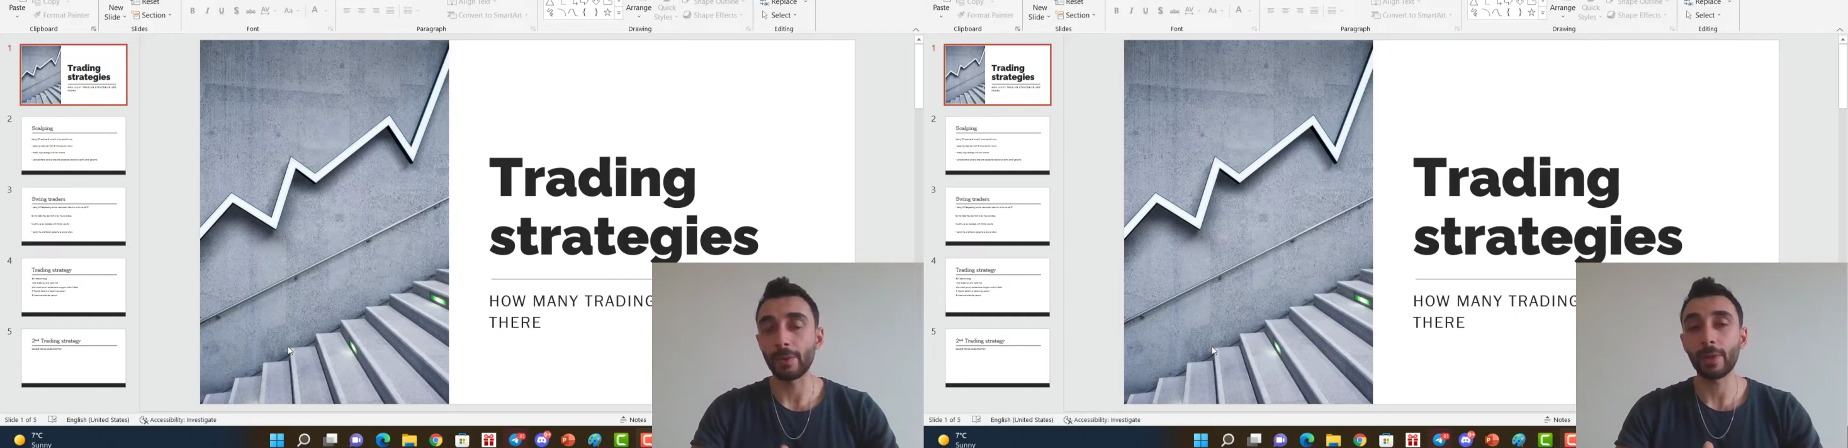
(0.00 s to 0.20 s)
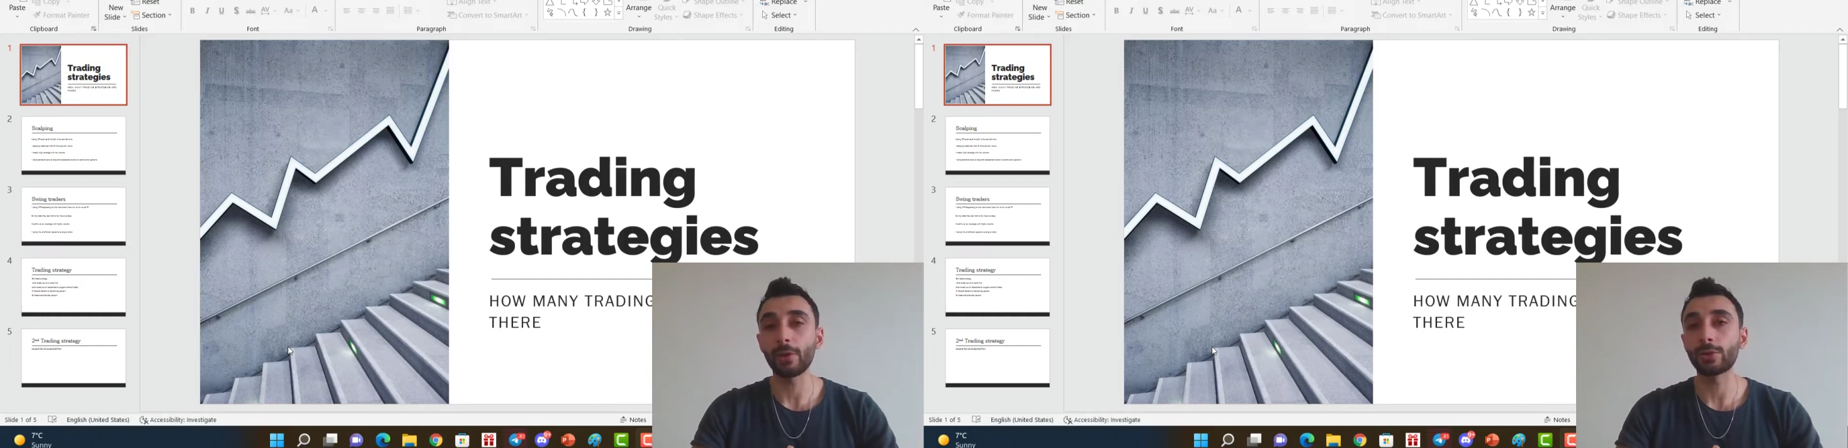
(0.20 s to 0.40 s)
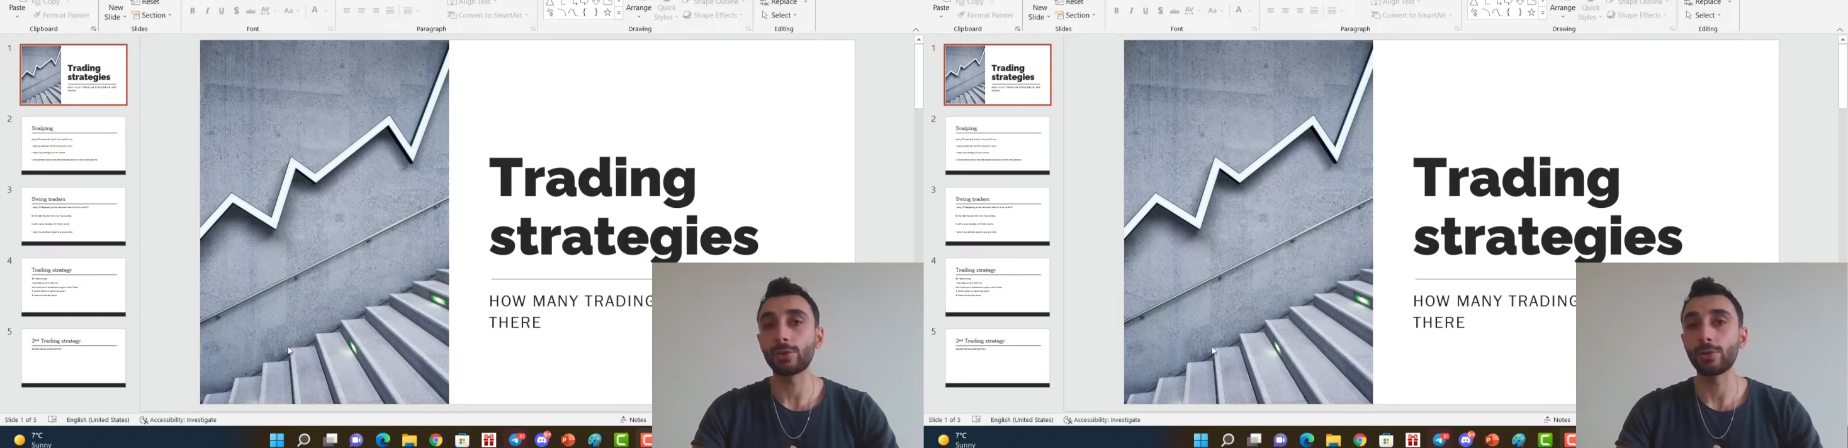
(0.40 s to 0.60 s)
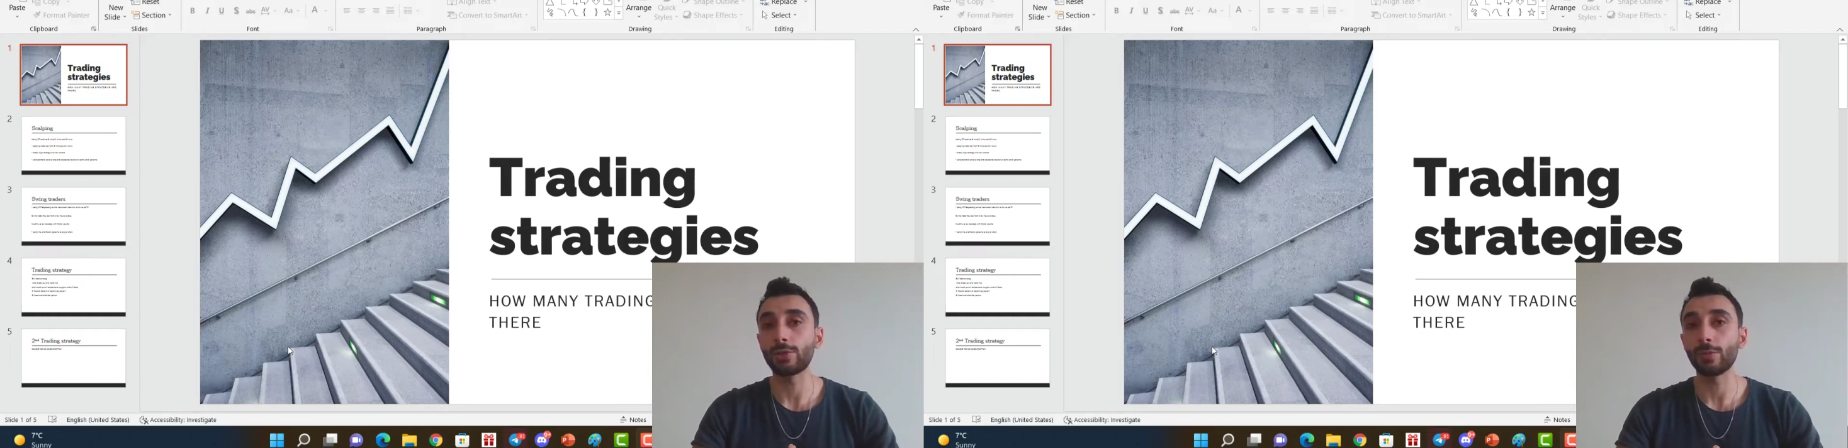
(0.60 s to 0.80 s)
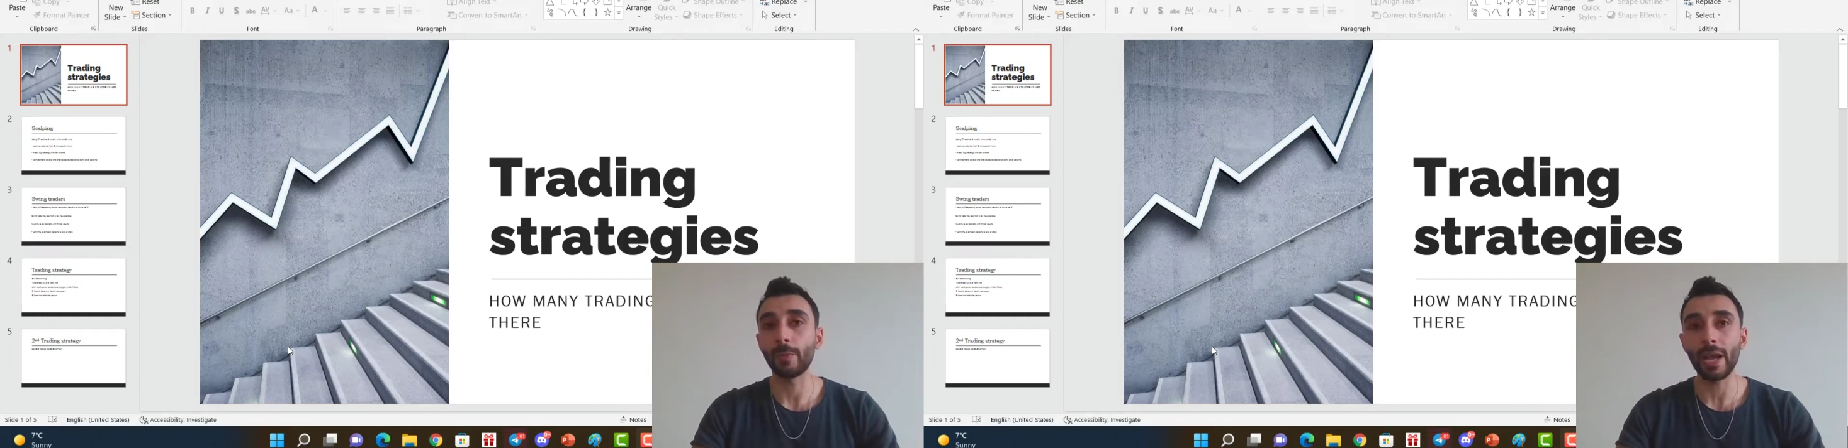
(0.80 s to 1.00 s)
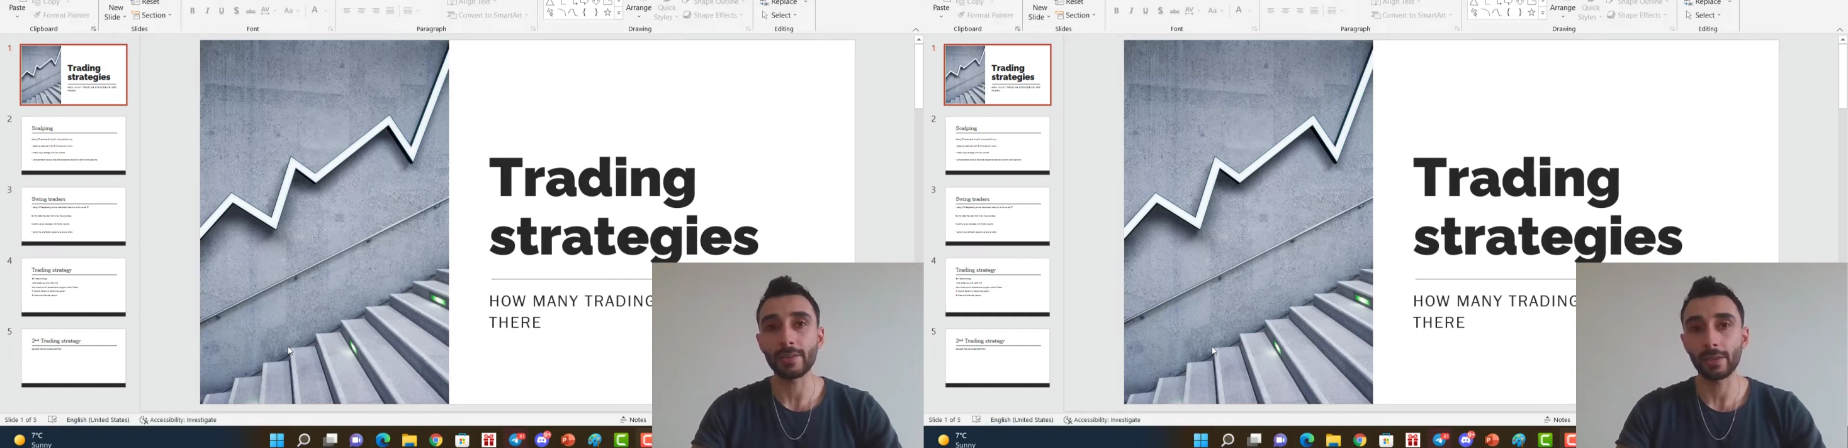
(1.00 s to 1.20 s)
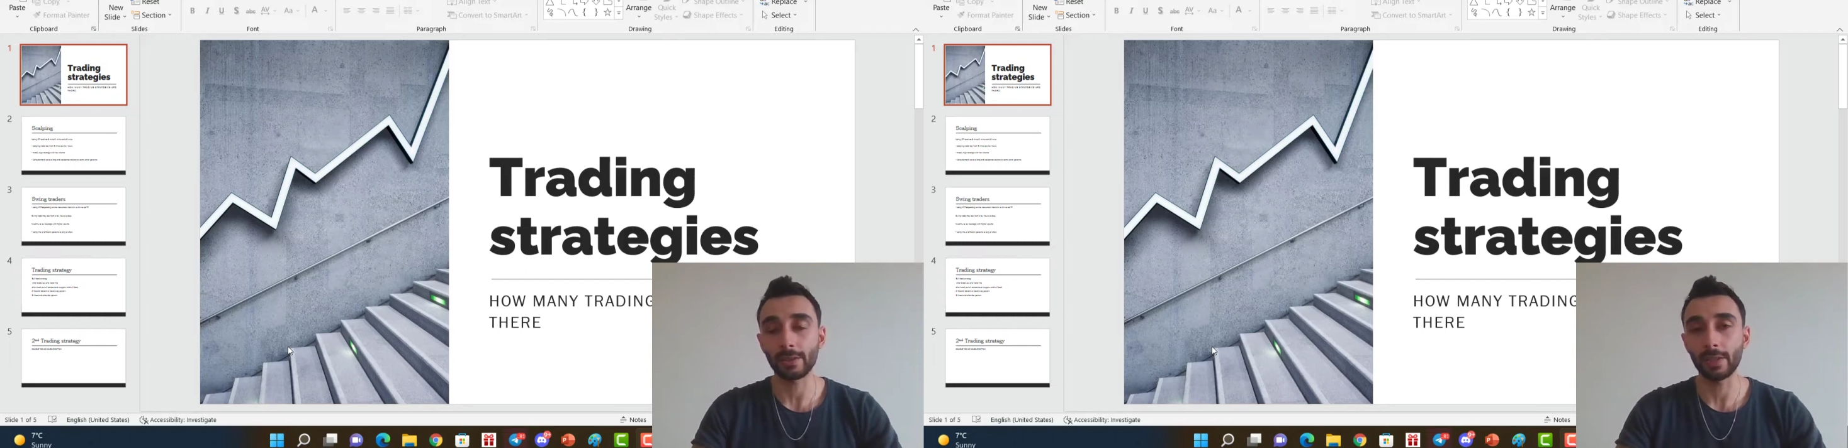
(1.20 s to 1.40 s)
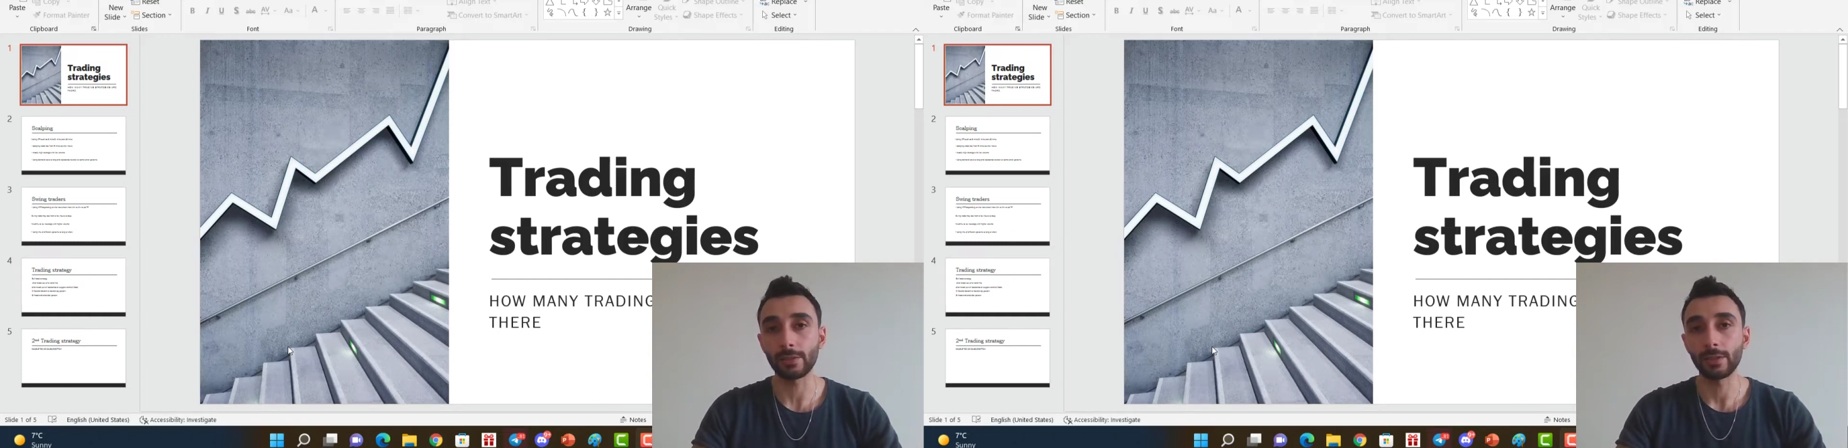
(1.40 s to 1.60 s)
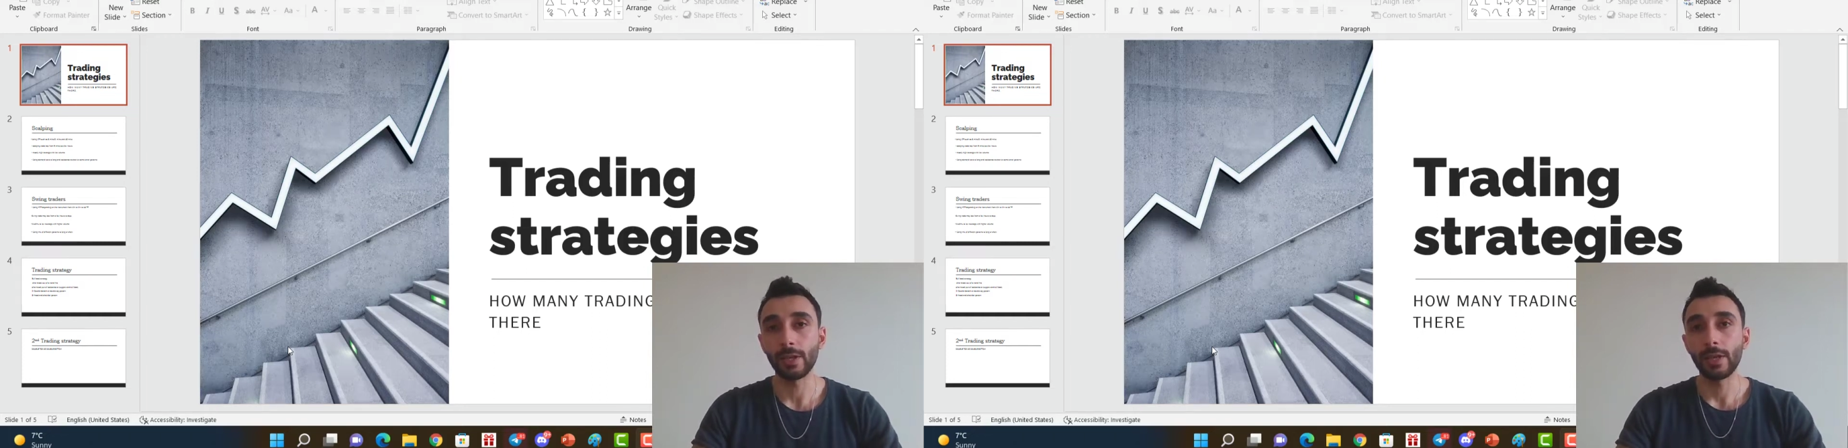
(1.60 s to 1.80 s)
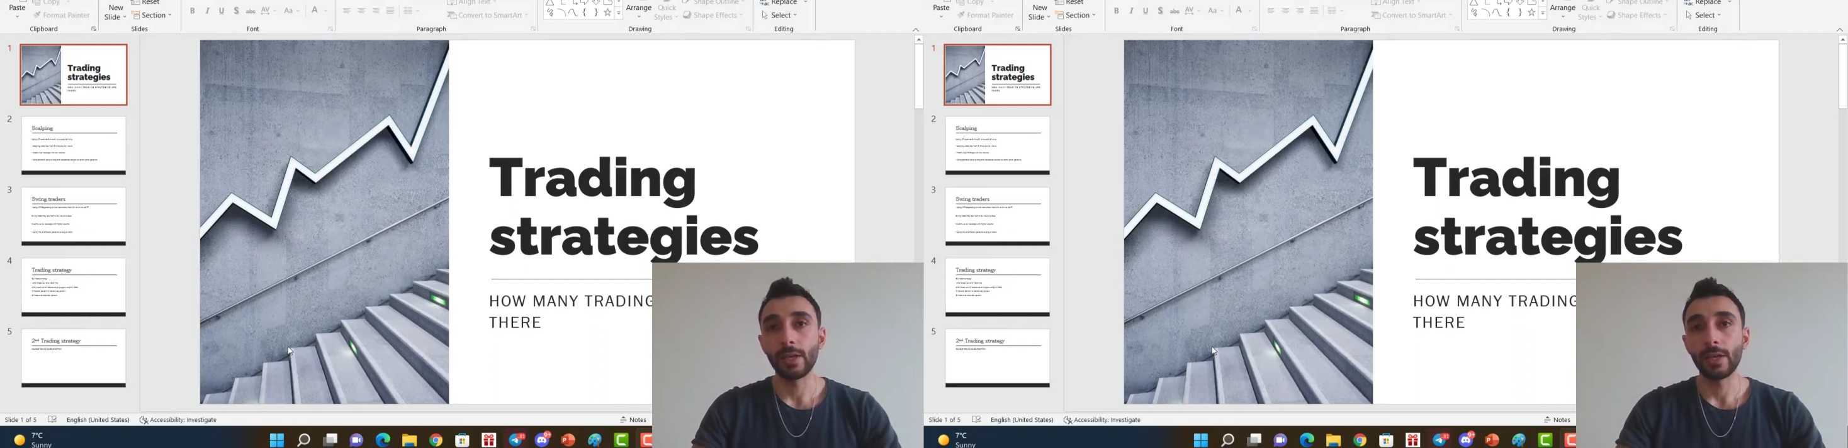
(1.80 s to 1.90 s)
I'm going to teach you my secret,